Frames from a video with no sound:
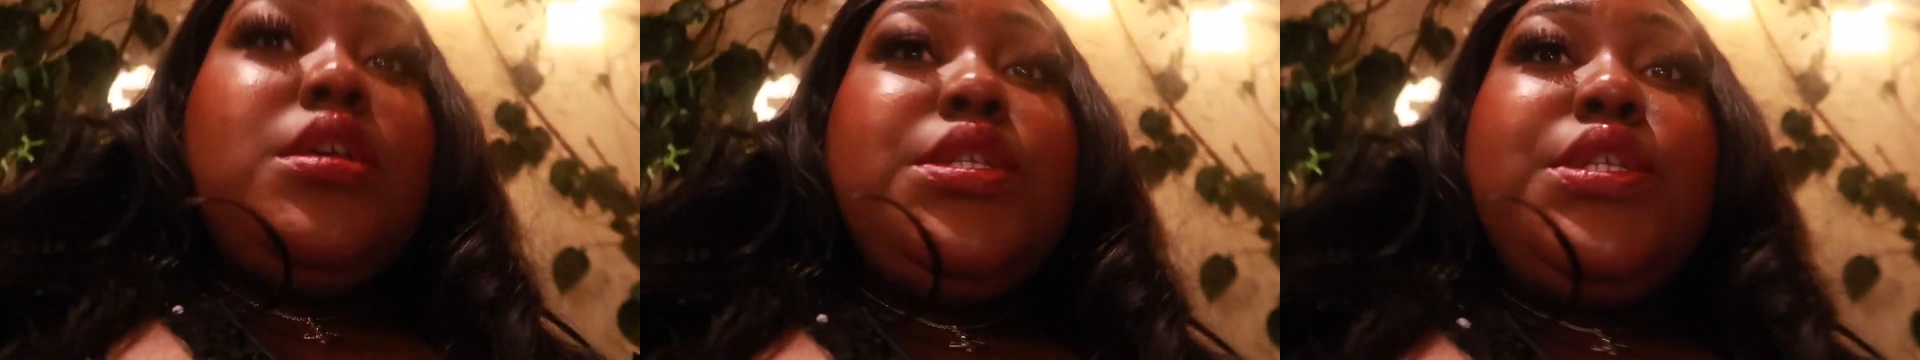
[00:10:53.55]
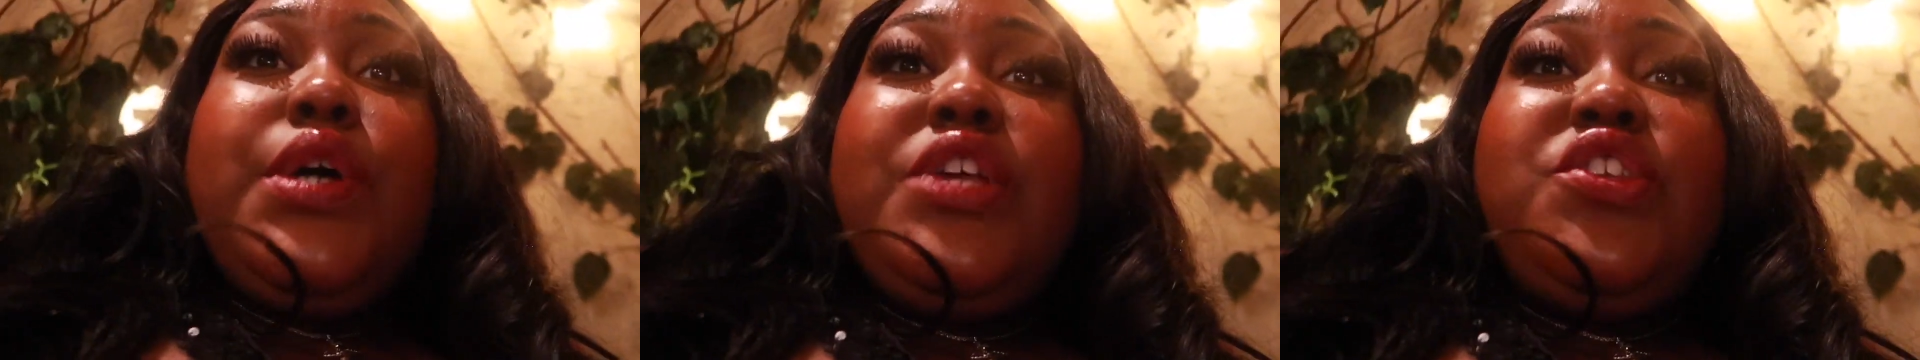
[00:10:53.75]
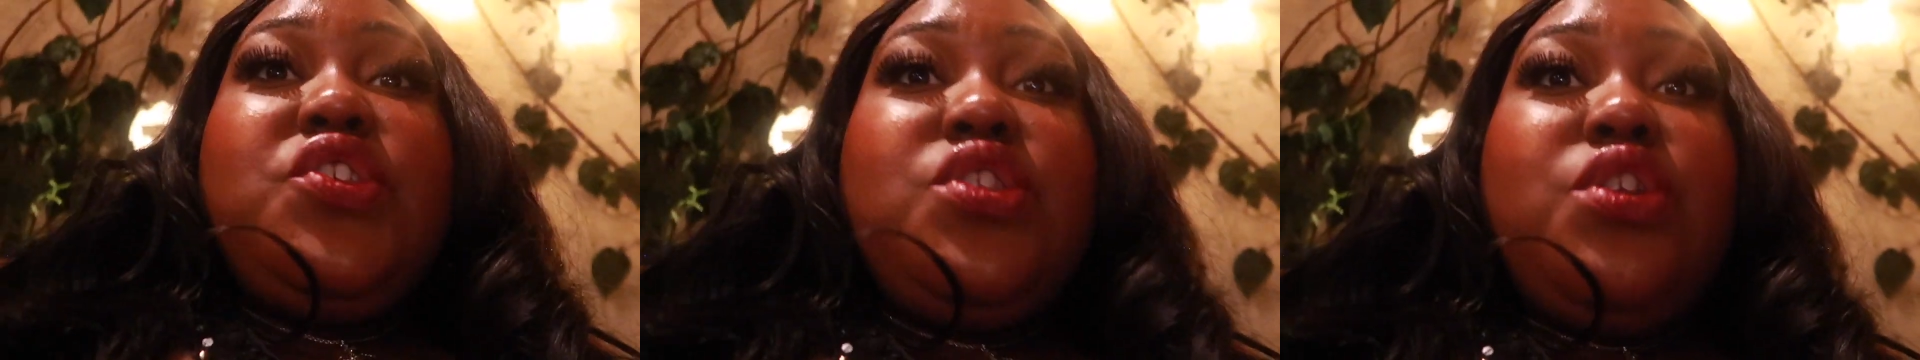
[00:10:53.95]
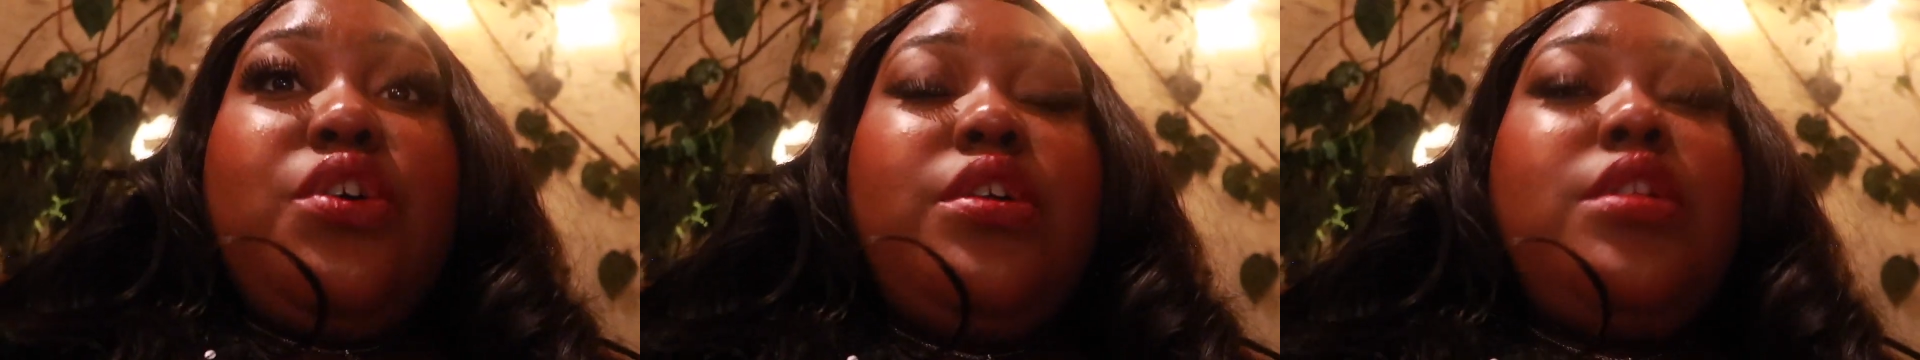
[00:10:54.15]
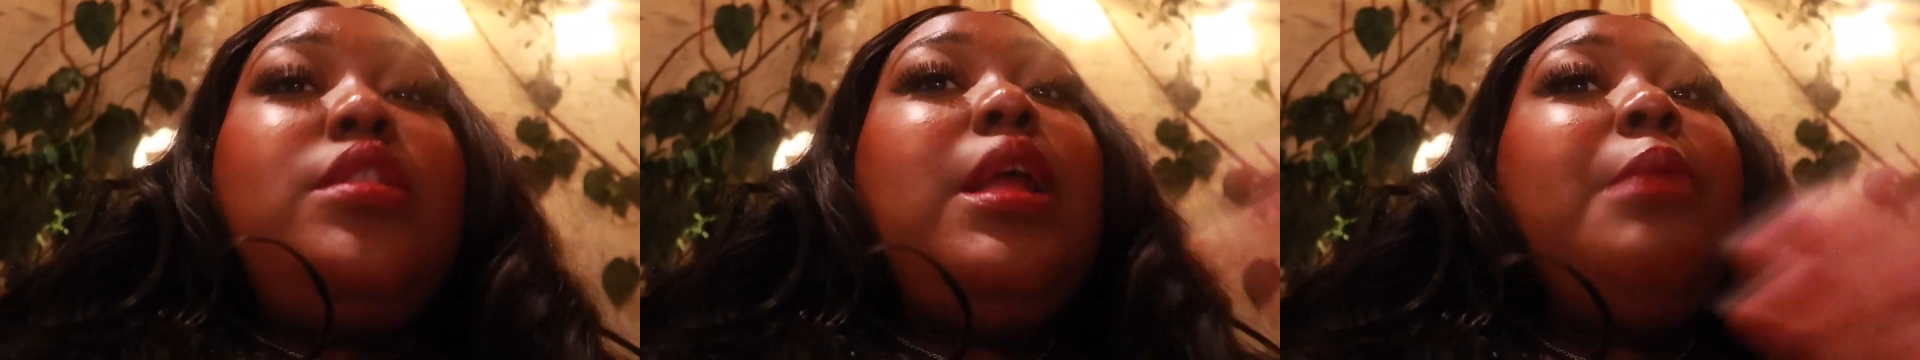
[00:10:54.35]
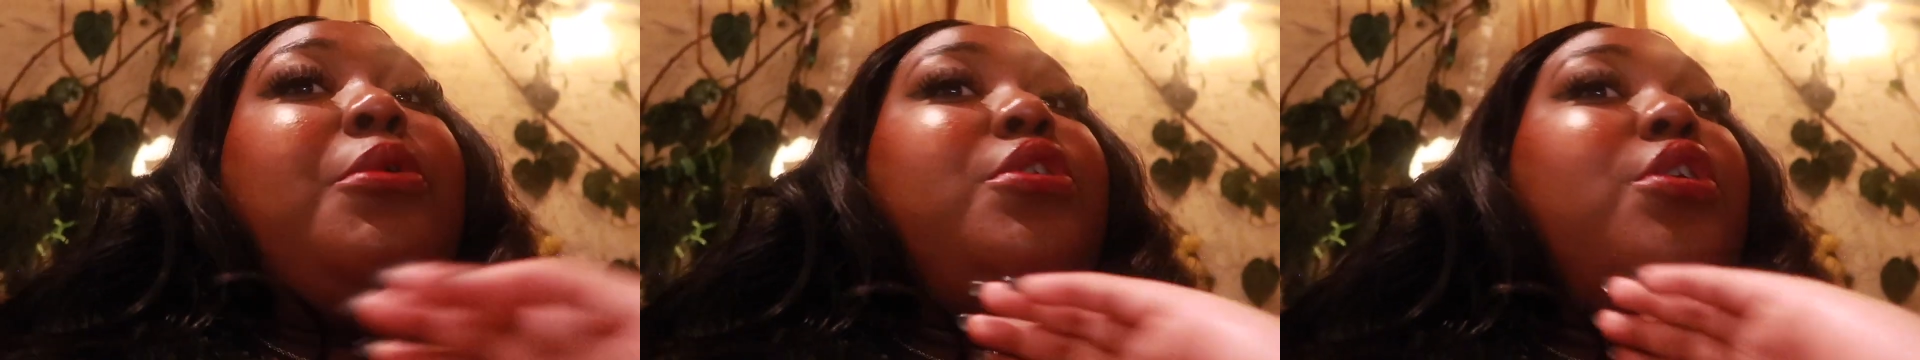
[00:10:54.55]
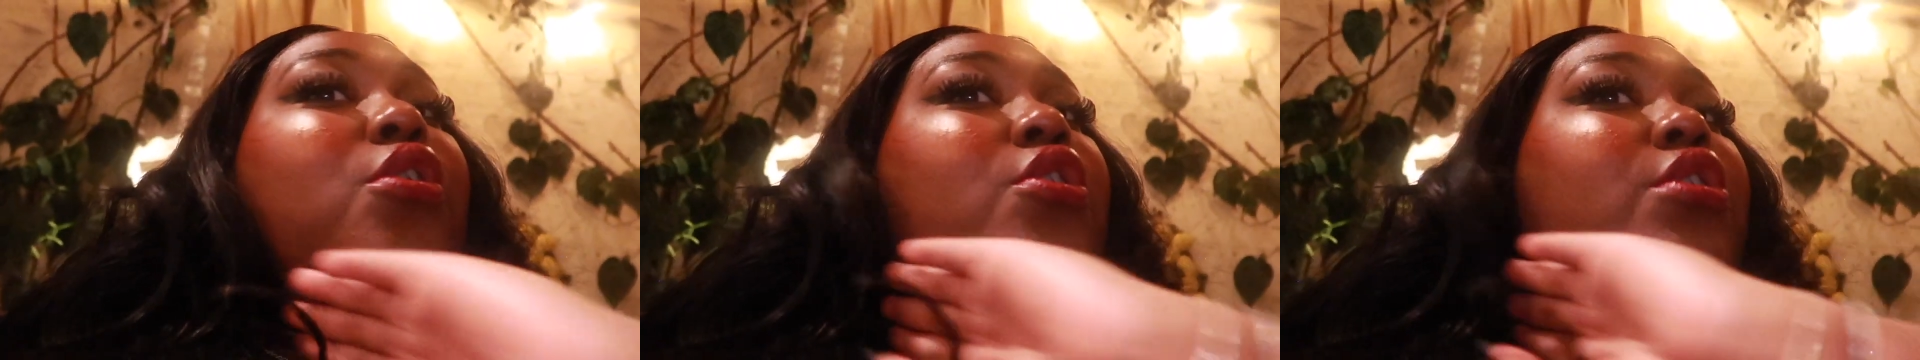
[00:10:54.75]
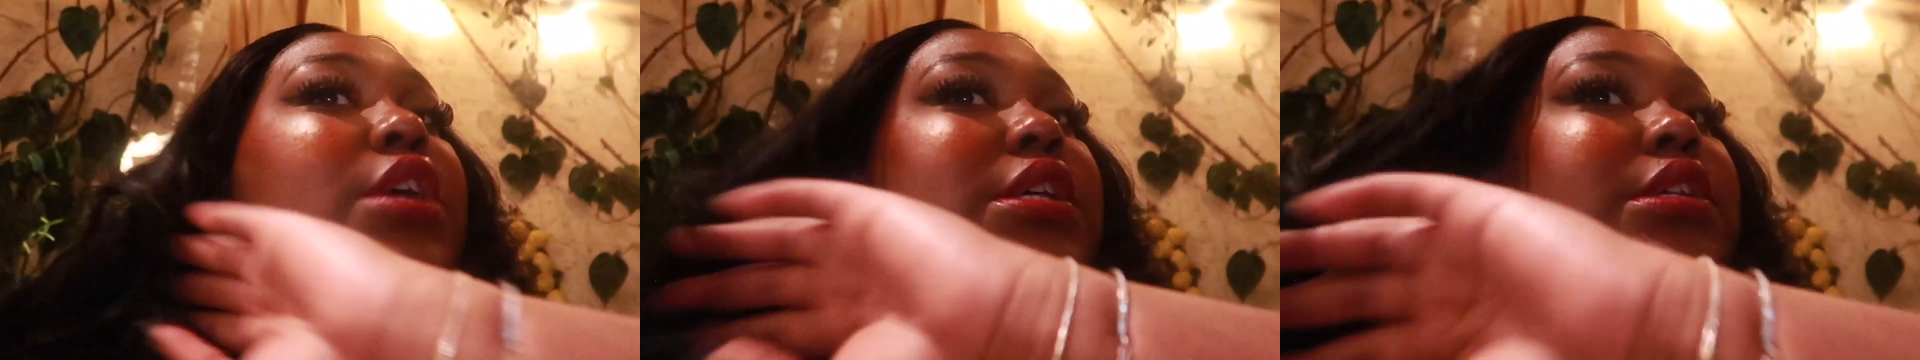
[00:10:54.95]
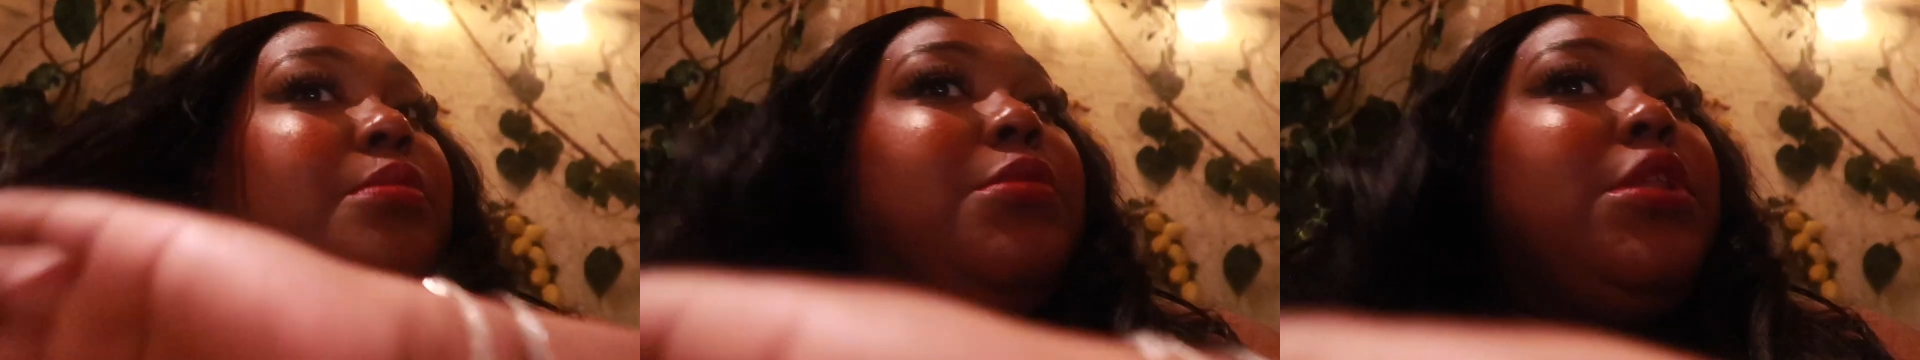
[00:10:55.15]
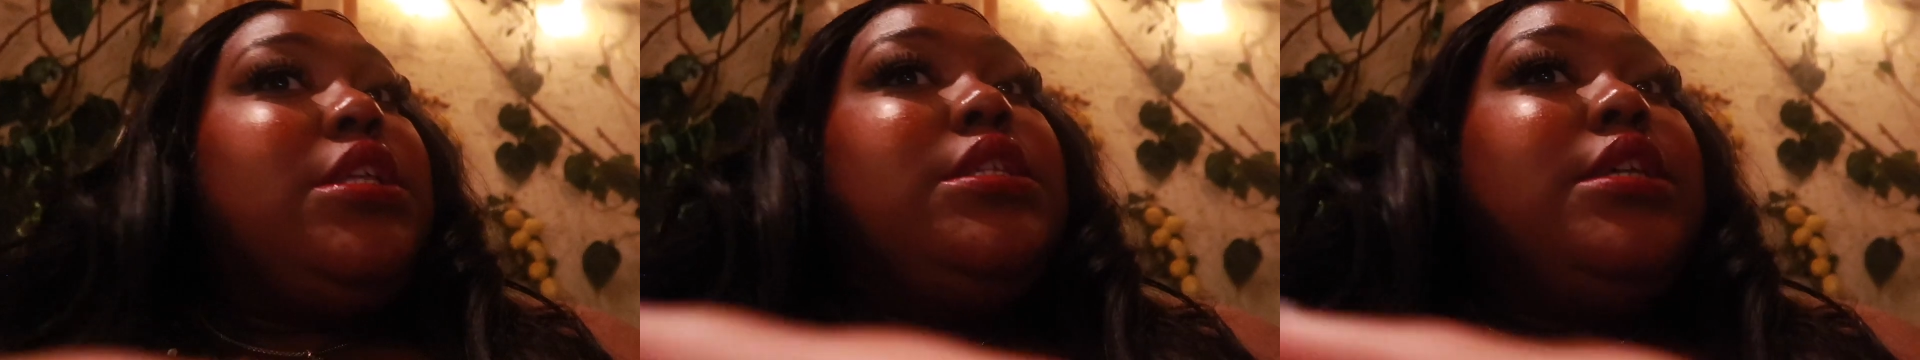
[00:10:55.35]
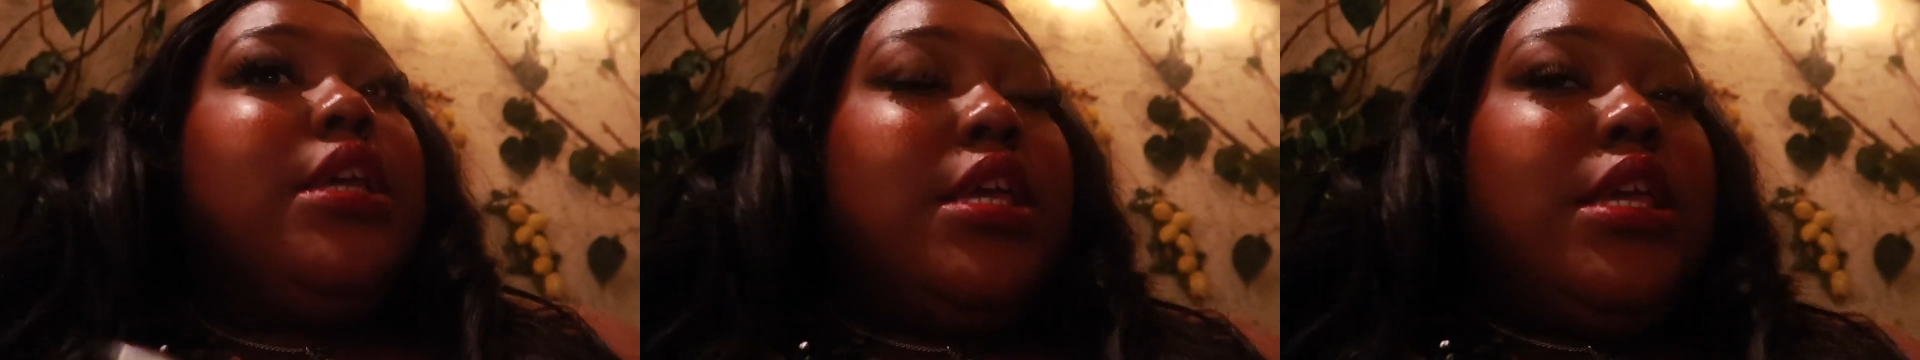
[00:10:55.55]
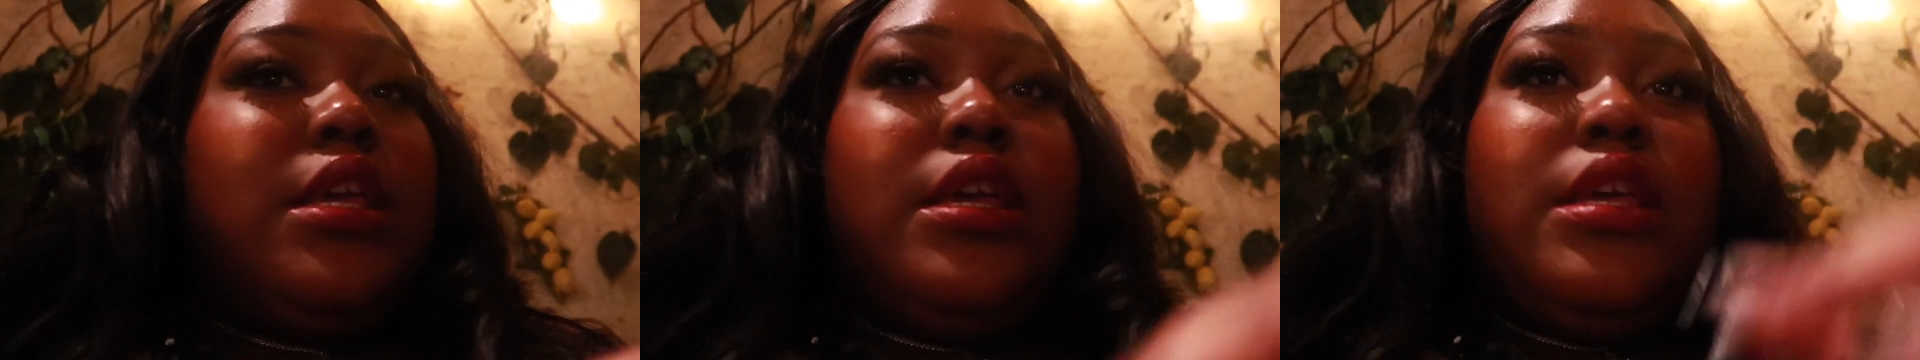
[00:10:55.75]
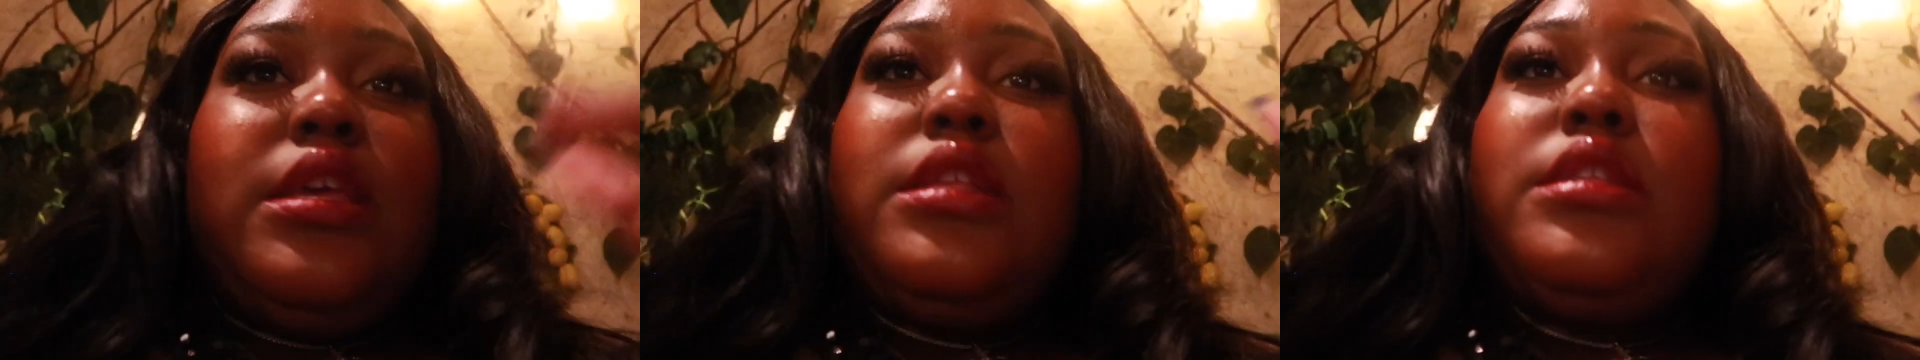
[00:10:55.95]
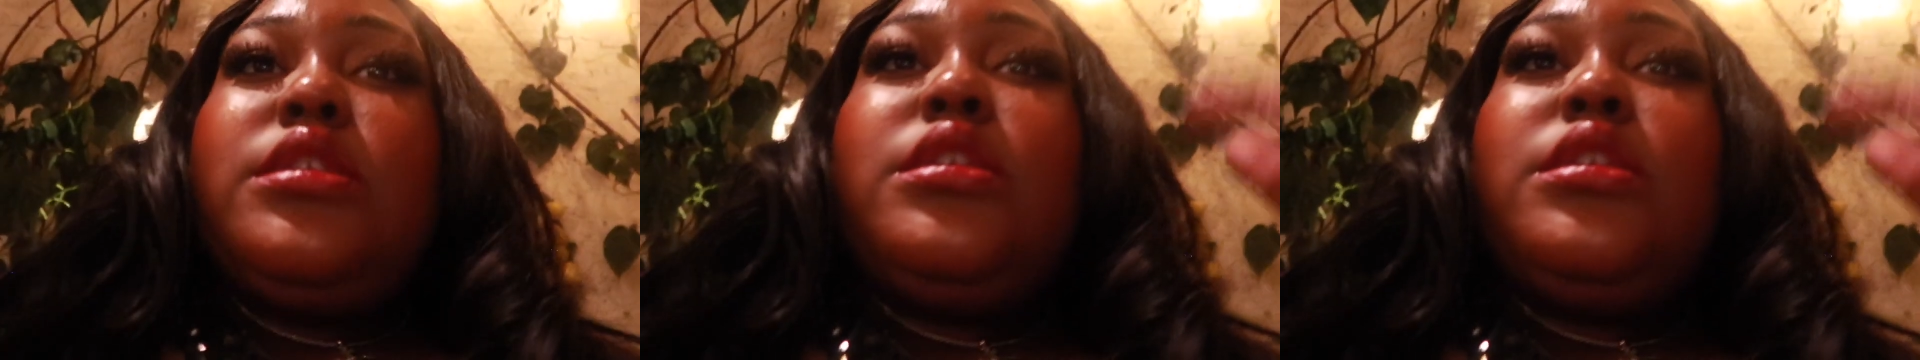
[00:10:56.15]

so i just thought i'm gonna order something to eat